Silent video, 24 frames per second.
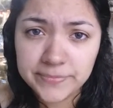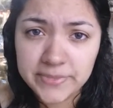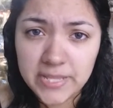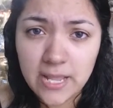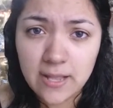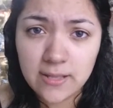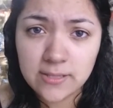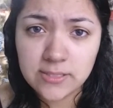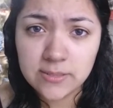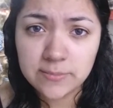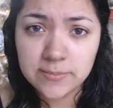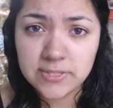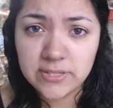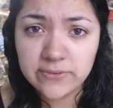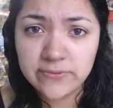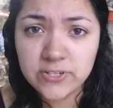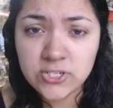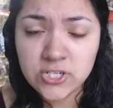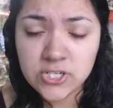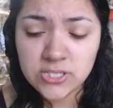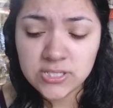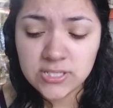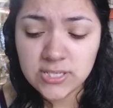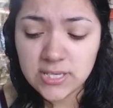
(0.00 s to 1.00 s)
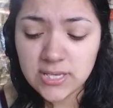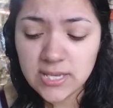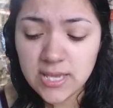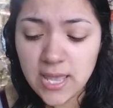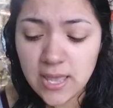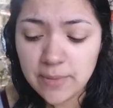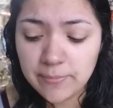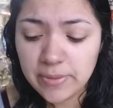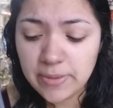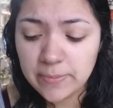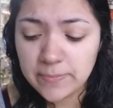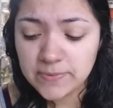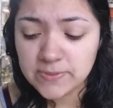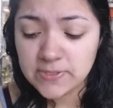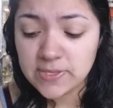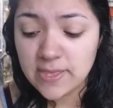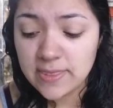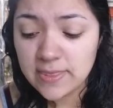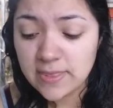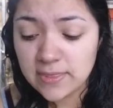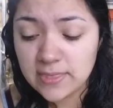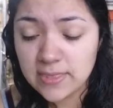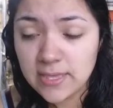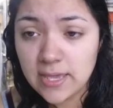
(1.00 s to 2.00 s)
calcium deficiency, and people
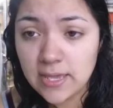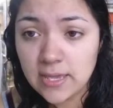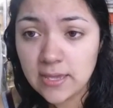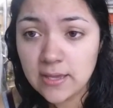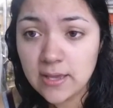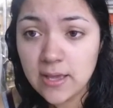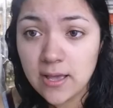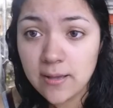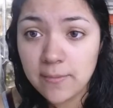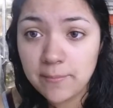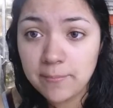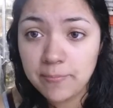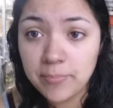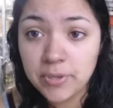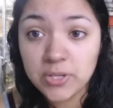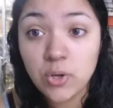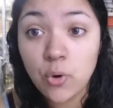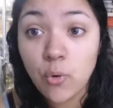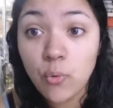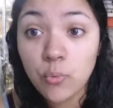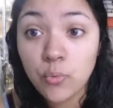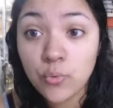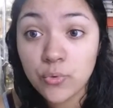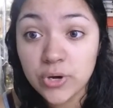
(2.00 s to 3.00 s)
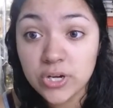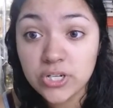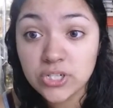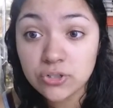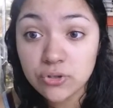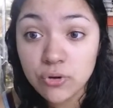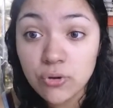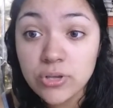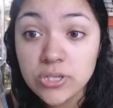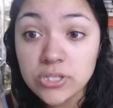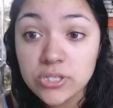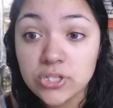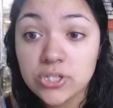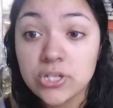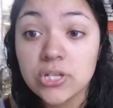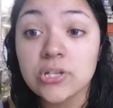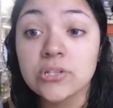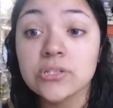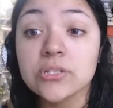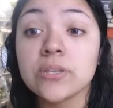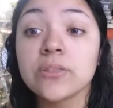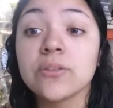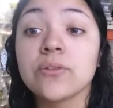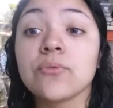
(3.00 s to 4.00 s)
said that they put crushed oyster
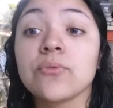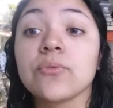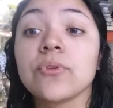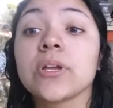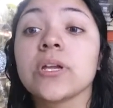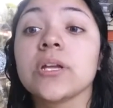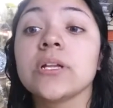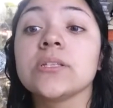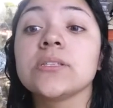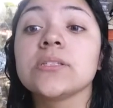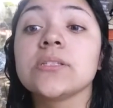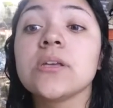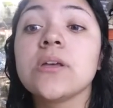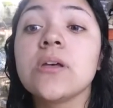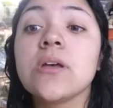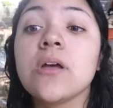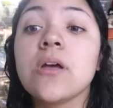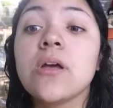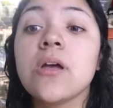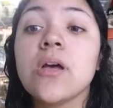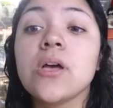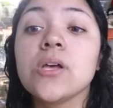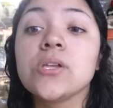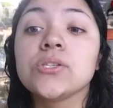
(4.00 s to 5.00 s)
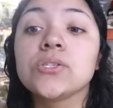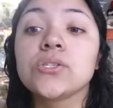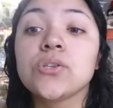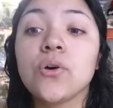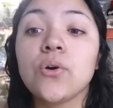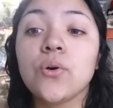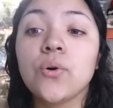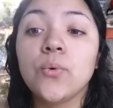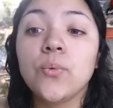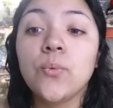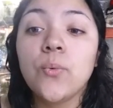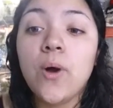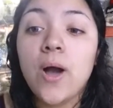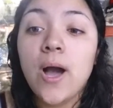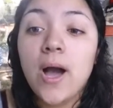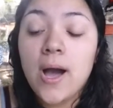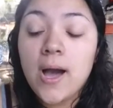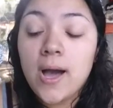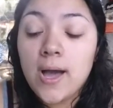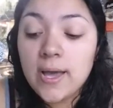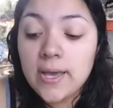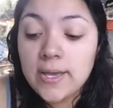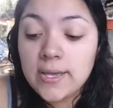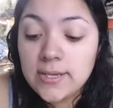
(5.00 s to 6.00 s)
shells on their orchids. So
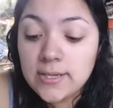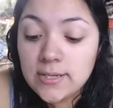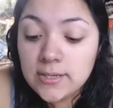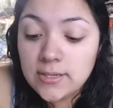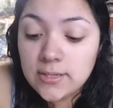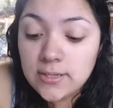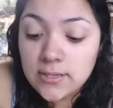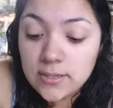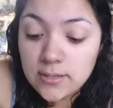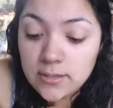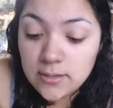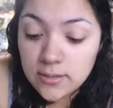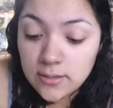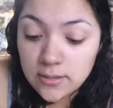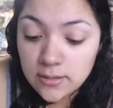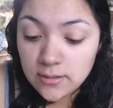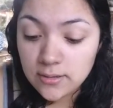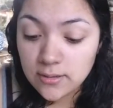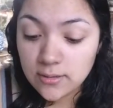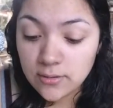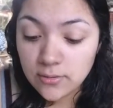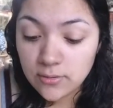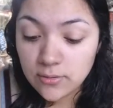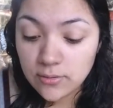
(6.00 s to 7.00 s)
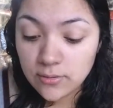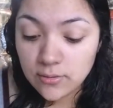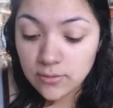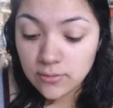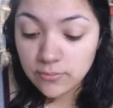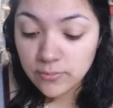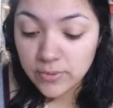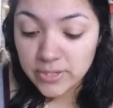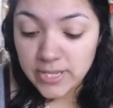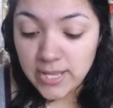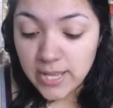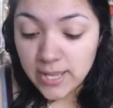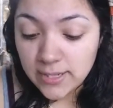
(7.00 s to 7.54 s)
I went